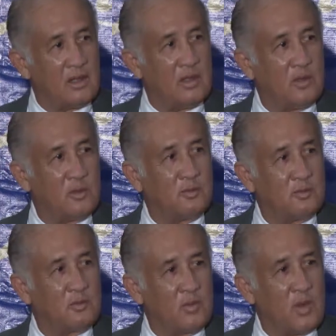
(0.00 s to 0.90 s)
Now,
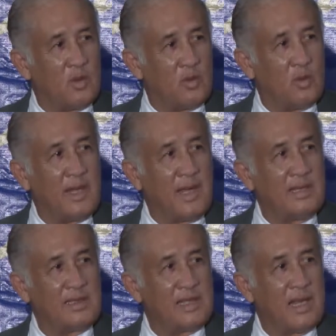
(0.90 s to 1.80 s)
when I
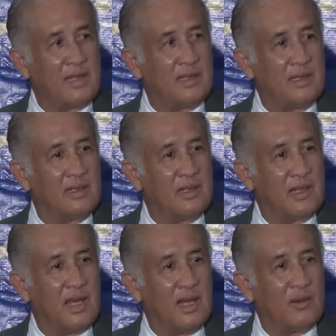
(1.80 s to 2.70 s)
decided
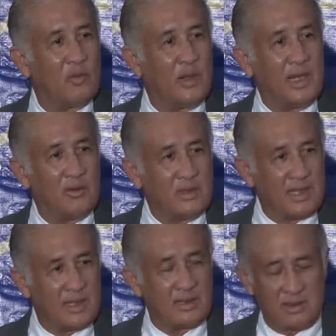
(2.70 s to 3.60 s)
when I was
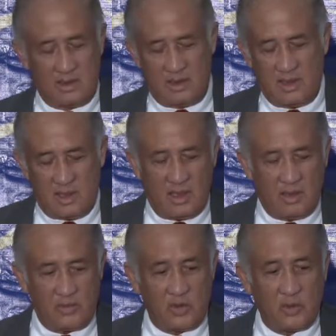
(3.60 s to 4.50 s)
at
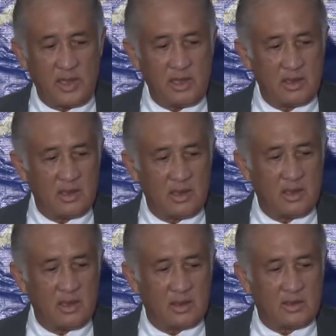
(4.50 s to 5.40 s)
UWE
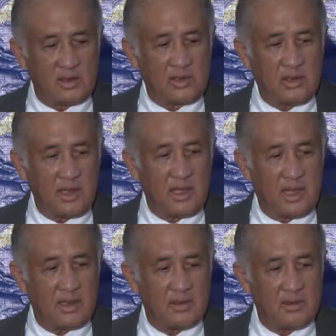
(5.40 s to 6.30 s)
to study
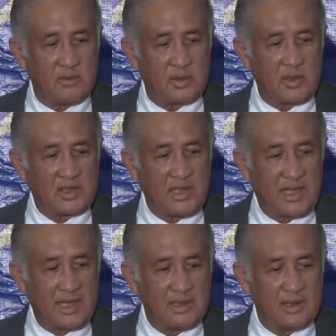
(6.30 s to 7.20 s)
and
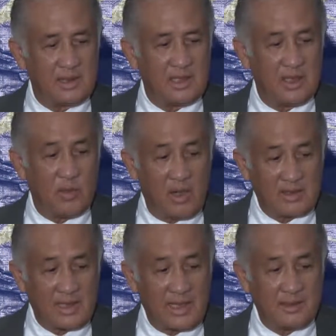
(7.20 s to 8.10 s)
specialize in
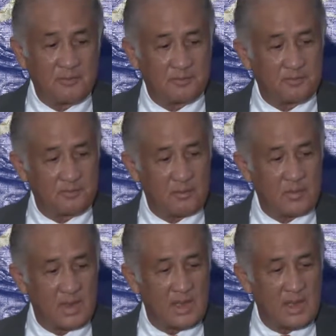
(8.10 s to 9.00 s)
bauxite,
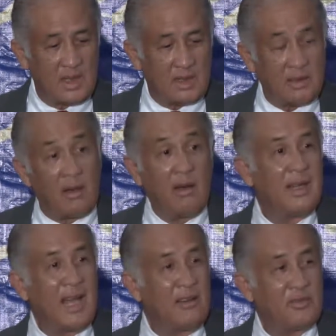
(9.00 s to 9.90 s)
they all
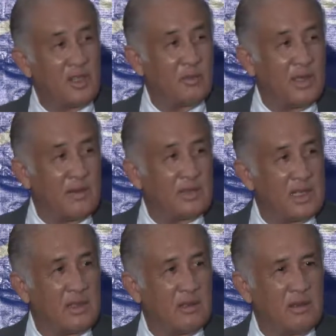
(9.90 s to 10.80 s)
laughed at me and
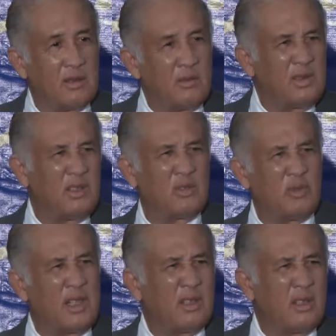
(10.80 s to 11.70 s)
said, just
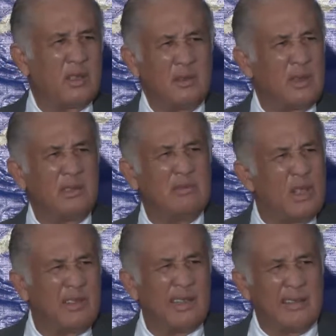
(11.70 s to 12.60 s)
red dirt, there's
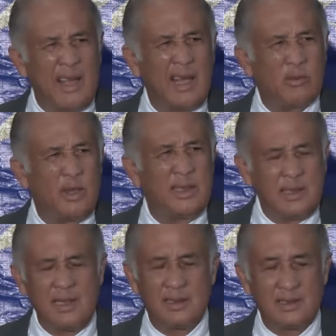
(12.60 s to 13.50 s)
nothing in that. What is
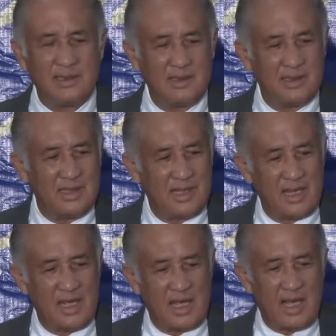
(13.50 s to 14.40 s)
this?
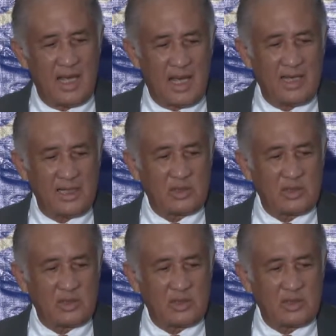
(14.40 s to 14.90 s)
And